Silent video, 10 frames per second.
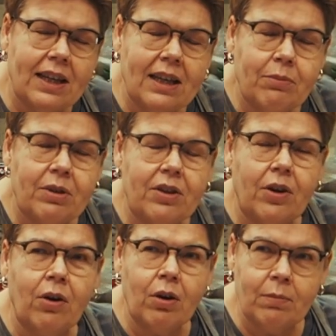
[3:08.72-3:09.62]
lean with
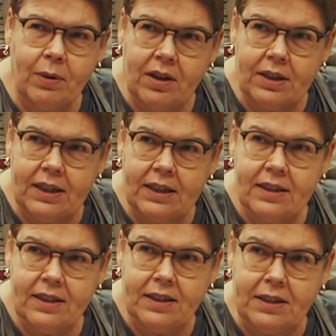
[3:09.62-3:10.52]
your whole body
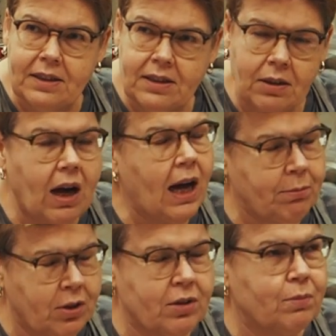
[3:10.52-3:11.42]
so
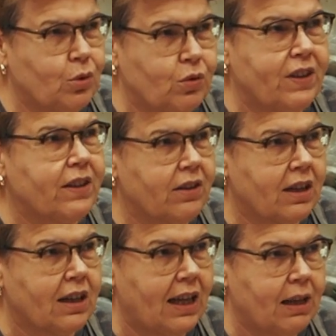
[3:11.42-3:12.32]
I'm not moving the
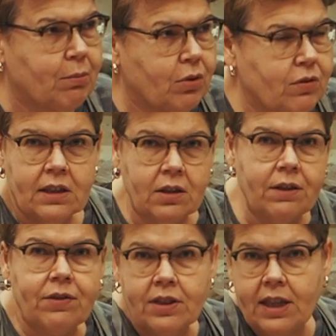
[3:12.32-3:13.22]
claymore. So
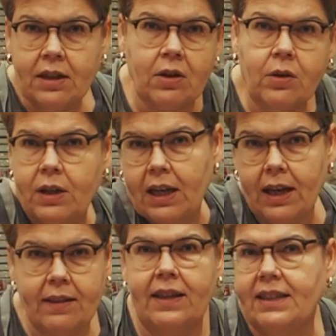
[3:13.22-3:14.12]
if you start going
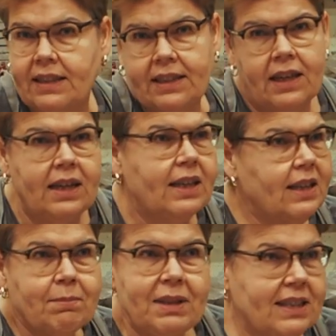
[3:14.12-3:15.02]
like this,
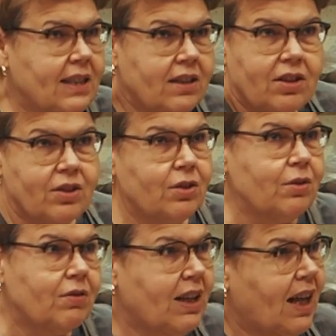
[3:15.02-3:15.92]
it means that you're
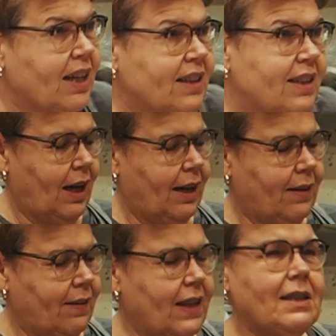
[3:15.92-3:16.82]
too relaxed. And
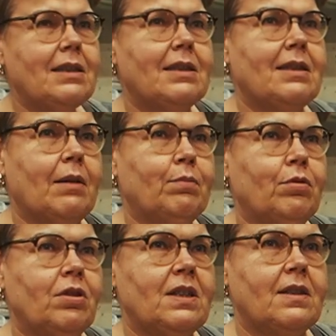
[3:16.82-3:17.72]
this is that
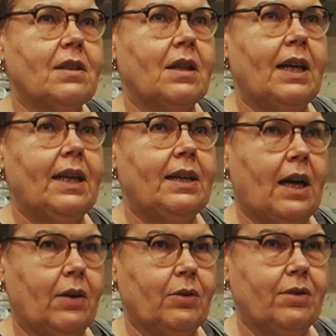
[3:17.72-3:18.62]
pushes the clay
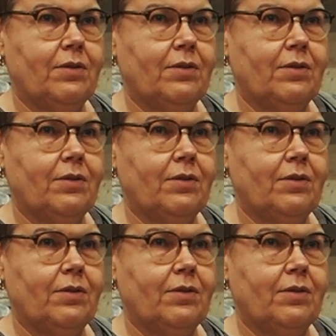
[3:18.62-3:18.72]
down.